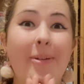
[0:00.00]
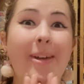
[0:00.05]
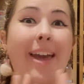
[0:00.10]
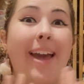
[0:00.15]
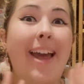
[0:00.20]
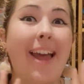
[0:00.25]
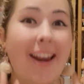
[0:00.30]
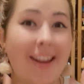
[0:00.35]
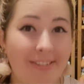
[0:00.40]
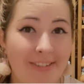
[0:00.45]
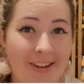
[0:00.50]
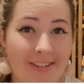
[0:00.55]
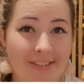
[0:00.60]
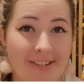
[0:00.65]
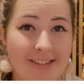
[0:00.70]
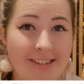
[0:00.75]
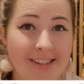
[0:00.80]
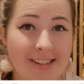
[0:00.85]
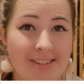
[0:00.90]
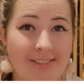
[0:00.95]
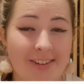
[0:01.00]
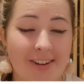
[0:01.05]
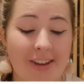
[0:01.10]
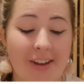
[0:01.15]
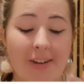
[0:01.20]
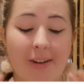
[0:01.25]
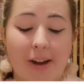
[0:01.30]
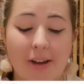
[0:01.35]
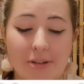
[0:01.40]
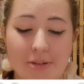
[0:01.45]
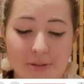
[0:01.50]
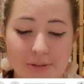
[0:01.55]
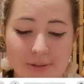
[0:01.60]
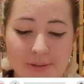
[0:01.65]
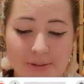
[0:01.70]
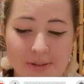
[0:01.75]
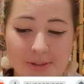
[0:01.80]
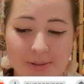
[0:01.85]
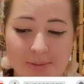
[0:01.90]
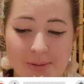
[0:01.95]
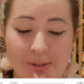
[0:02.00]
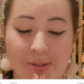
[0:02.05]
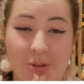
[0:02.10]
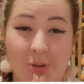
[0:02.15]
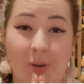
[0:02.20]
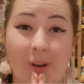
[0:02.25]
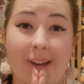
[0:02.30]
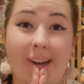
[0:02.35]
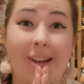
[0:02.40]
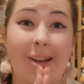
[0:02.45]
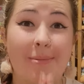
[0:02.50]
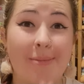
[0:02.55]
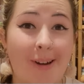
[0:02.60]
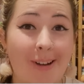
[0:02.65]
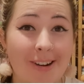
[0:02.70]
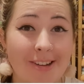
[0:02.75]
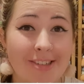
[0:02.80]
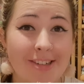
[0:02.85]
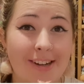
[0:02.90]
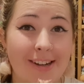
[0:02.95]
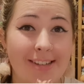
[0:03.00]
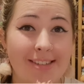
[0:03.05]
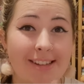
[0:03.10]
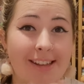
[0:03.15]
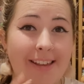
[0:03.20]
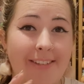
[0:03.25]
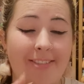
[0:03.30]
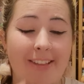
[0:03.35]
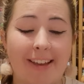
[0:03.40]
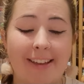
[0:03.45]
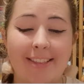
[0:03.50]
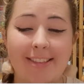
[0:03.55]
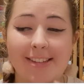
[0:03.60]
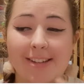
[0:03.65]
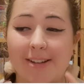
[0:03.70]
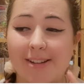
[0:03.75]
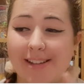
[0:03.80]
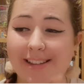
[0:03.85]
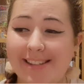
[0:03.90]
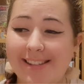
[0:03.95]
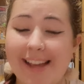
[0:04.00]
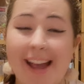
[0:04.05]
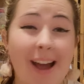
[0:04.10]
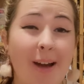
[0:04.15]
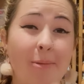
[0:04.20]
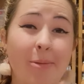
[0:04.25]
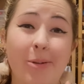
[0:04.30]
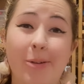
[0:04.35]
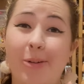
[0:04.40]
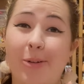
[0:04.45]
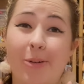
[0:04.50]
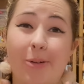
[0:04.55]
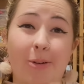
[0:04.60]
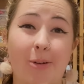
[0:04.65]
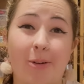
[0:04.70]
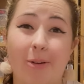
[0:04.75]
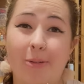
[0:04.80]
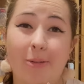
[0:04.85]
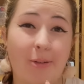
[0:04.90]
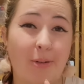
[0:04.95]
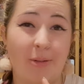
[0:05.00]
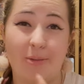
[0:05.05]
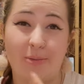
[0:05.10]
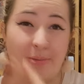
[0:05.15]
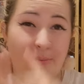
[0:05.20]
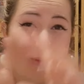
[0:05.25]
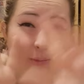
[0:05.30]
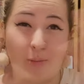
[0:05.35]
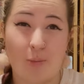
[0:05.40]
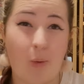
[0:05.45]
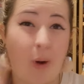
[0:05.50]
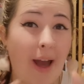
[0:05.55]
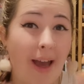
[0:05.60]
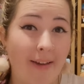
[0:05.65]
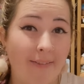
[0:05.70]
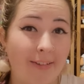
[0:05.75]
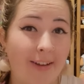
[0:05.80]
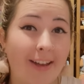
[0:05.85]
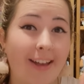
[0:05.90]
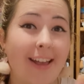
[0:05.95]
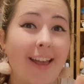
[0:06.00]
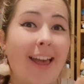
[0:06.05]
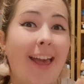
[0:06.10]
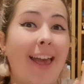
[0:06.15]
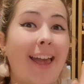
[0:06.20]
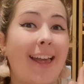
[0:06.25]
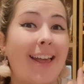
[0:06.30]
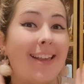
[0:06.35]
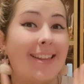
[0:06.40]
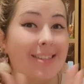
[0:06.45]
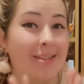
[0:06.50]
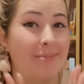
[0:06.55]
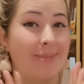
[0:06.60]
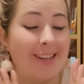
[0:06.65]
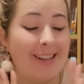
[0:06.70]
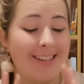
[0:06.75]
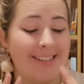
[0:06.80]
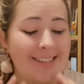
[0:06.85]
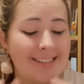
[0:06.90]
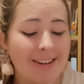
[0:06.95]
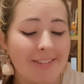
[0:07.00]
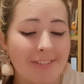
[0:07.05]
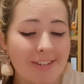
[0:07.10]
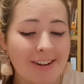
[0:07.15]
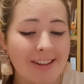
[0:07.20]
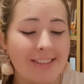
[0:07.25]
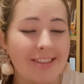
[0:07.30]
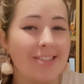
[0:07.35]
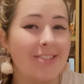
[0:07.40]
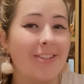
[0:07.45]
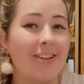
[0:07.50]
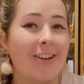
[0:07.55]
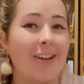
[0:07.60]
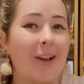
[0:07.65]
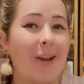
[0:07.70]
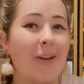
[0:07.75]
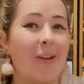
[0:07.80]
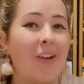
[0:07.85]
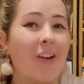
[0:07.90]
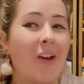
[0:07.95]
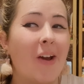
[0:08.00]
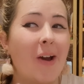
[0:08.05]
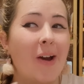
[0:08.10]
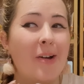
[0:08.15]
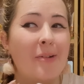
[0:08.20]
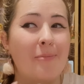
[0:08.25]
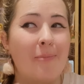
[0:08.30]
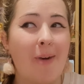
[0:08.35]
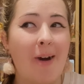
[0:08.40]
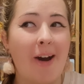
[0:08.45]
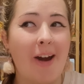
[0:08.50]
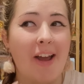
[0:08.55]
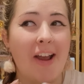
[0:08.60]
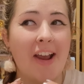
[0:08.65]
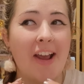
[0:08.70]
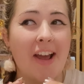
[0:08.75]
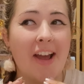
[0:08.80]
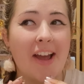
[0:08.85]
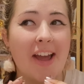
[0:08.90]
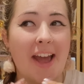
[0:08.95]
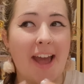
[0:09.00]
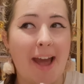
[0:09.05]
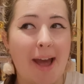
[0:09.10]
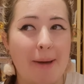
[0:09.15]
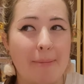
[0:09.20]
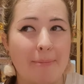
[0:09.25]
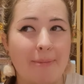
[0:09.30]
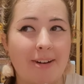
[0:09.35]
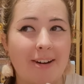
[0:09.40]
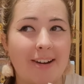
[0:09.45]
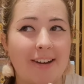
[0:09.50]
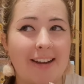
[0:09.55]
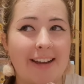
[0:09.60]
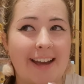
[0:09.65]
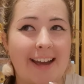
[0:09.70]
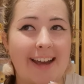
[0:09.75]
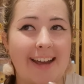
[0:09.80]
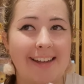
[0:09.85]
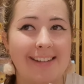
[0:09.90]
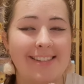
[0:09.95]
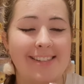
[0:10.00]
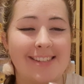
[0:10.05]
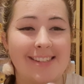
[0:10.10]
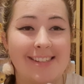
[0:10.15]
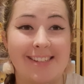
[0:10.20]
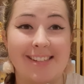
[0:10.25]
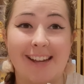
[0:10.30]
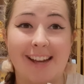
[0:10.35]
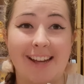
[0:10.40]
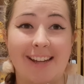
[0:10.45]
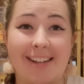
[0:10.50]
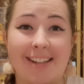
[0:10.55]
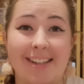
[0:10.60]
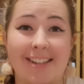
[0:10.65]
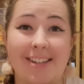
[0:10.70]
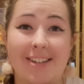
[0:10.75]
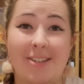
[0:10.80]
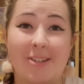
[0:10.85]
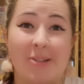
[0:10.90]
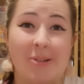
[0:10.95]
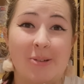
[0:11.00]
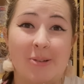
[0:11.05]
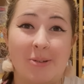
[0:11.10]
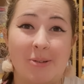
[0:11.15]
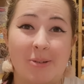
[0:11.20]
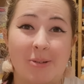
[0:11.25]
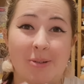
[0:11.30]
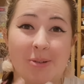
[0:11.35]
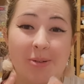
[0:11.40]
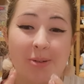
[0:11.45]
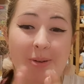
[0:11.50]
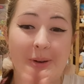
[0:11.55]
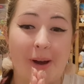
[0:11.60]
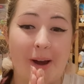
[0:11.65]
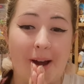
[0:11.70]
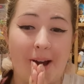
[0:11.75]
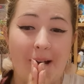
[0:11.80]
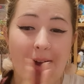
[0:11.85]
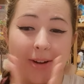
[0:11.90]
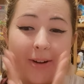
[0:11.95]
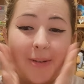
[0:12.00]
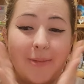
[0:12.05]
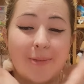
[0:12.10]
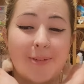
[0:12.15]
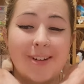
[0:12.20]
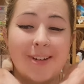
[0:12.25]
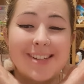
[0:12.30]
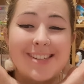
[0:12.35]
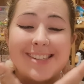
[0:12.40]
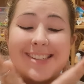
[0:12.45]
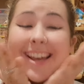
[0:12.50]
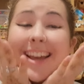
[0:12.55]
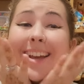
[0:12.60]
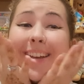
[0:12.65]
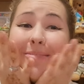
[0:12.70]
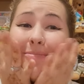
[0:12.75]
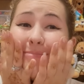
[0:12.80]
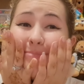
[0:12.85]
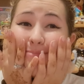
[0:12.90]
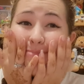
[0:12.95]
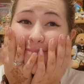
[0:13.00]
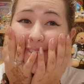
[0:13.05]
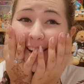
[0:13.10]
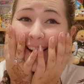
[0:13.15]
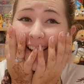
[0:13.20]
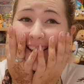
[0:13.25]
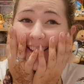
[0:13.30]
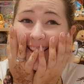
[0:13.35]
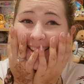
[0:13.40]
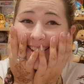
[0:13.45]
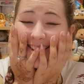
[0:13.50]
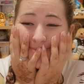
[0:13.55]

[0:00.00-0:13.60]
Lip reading: we get any further into this video, I do just want to quickly apologise if like the sound or whatever is a bit different in this video. My camera has decided to, I don't want to say break,